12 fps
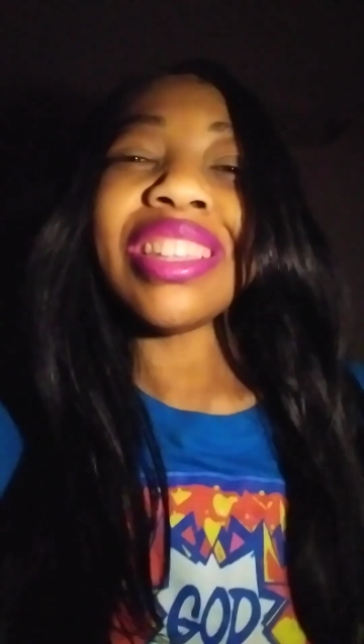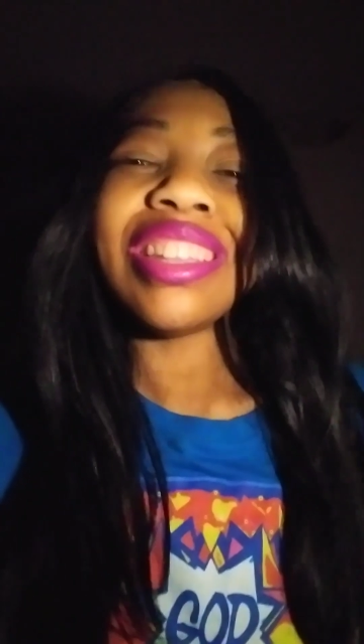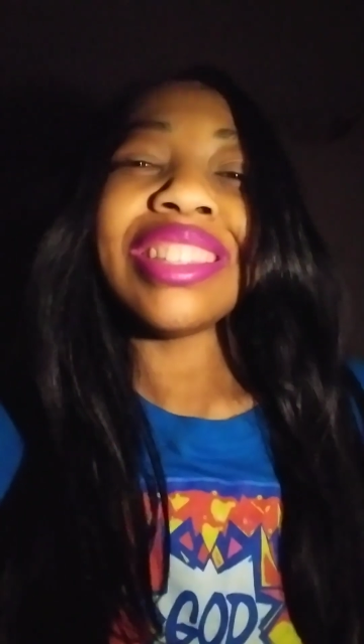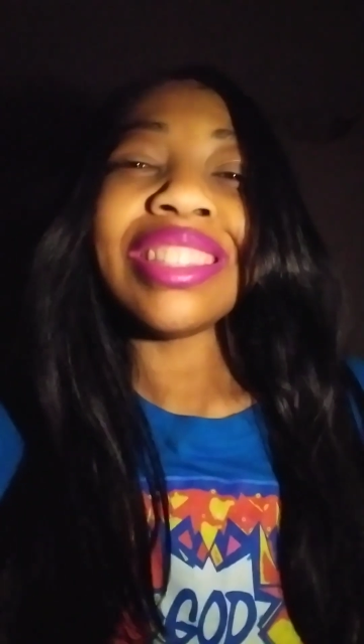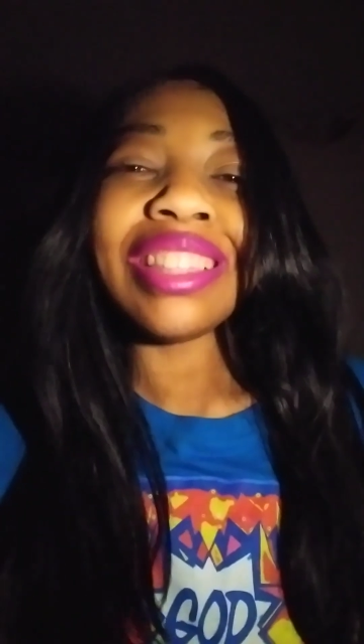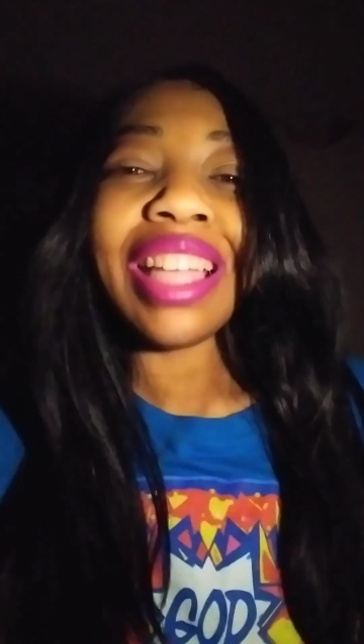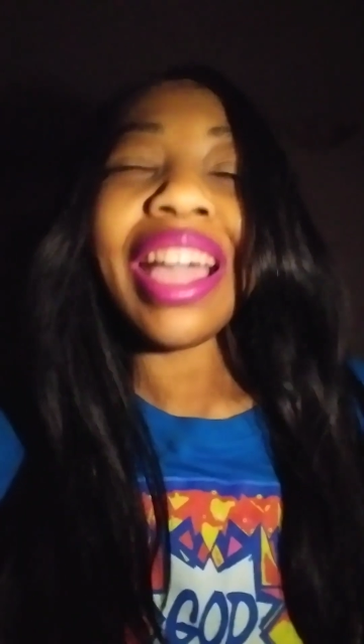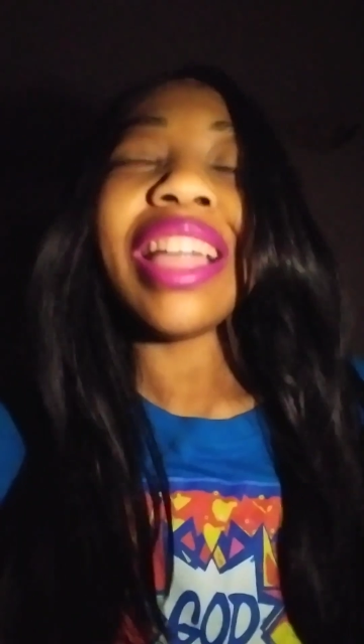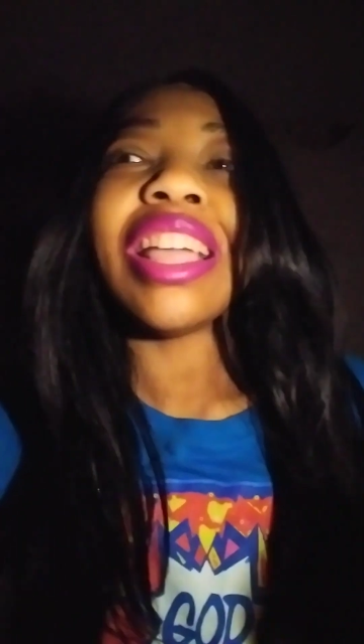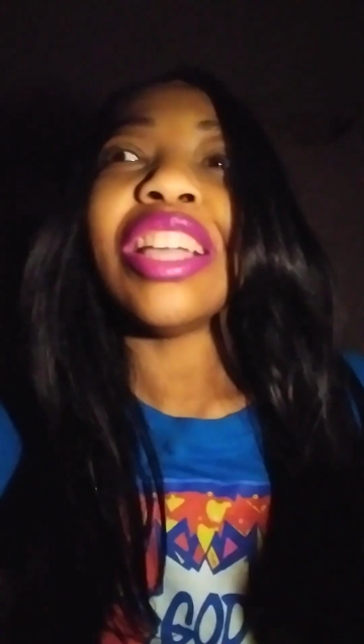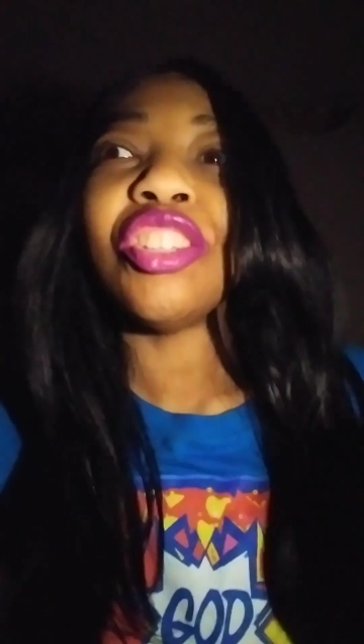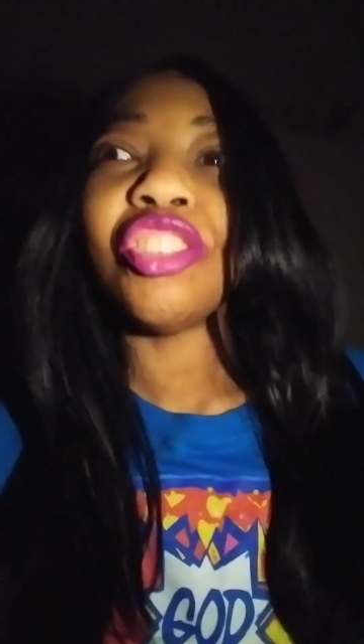is
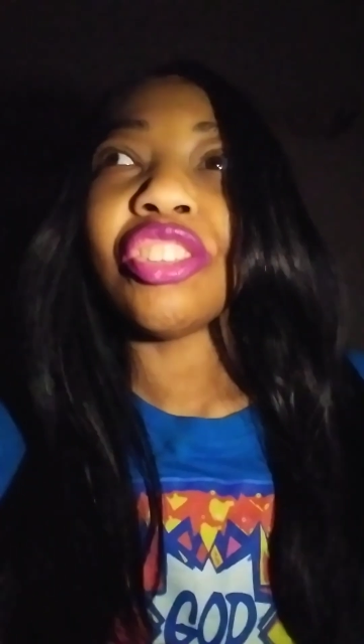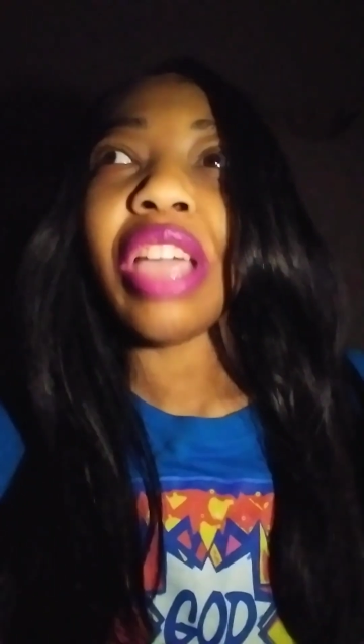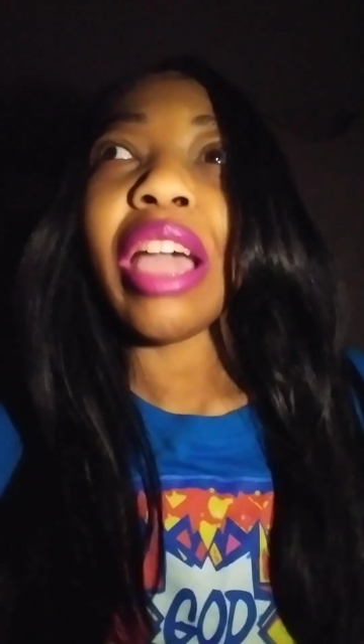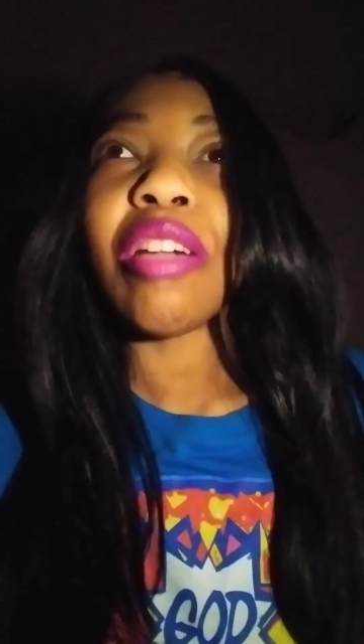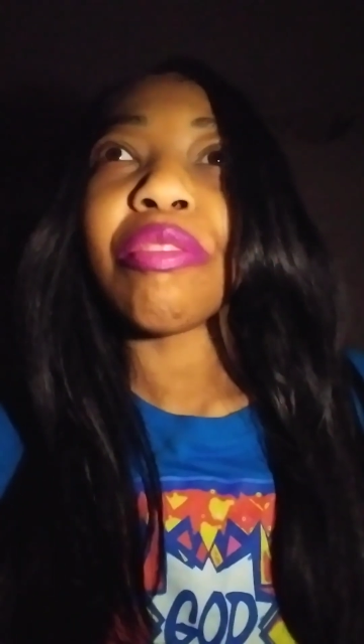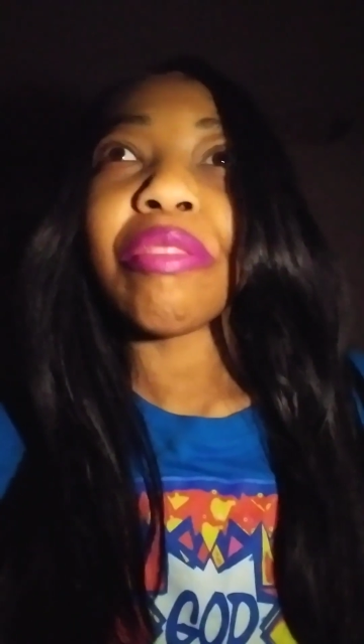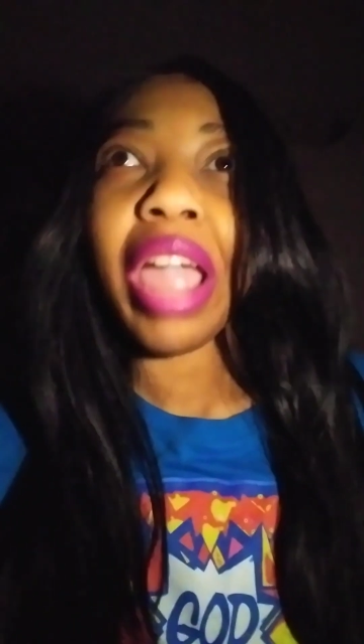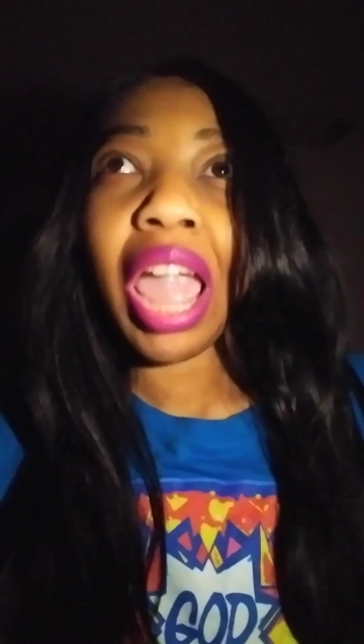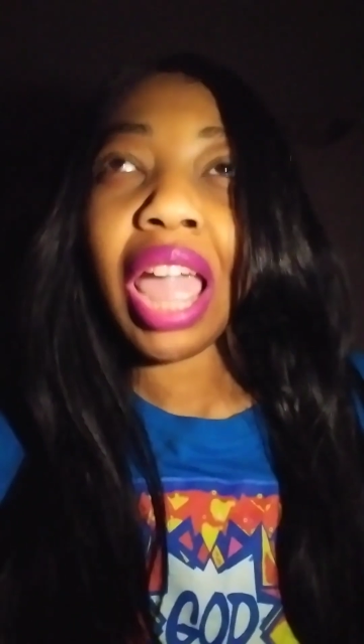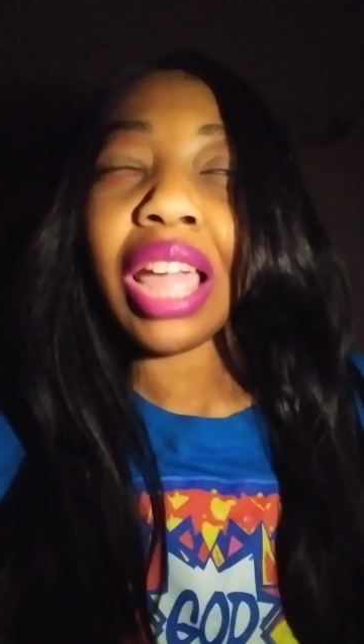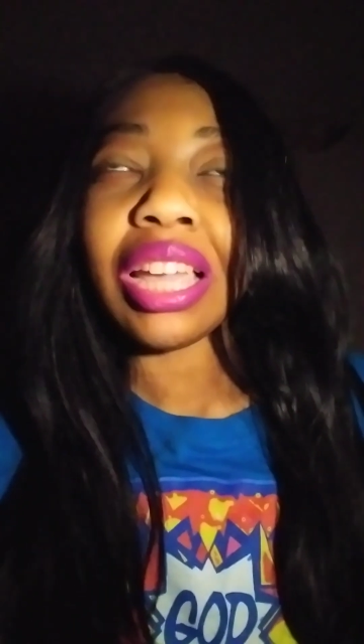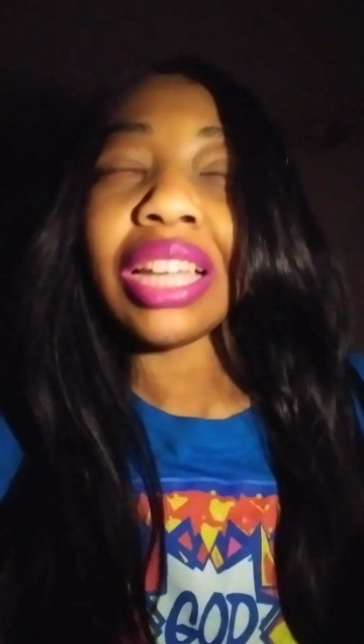not a
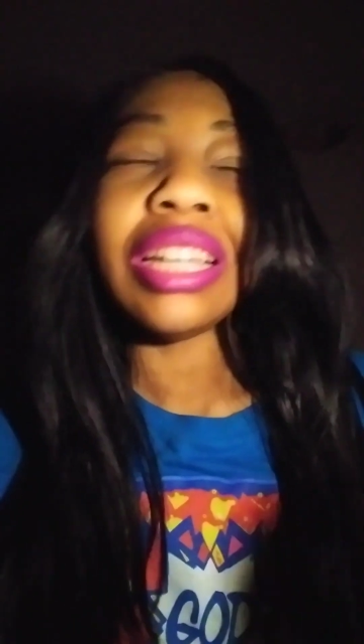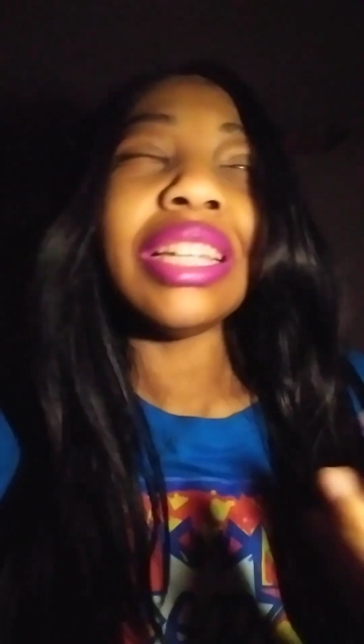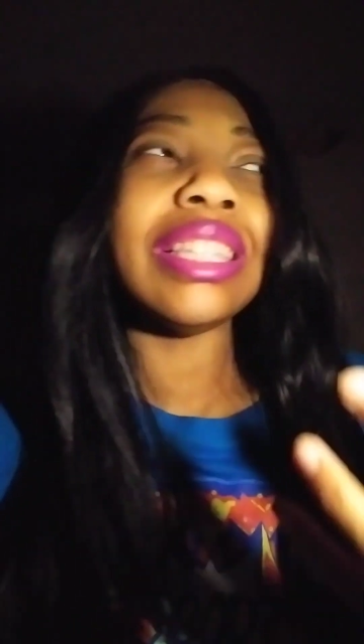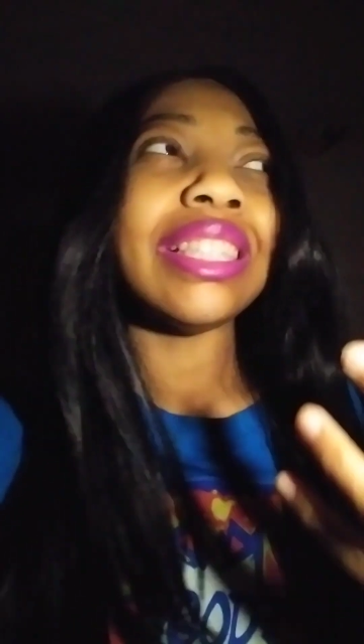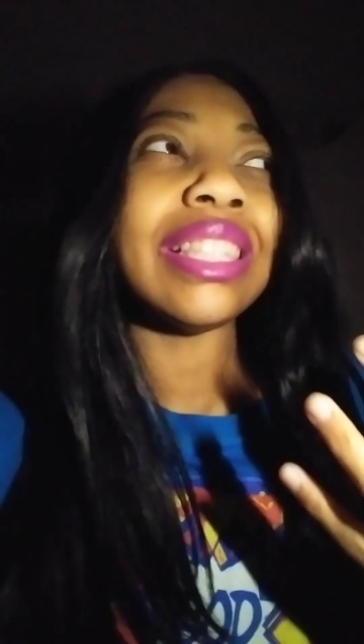Chirac. It is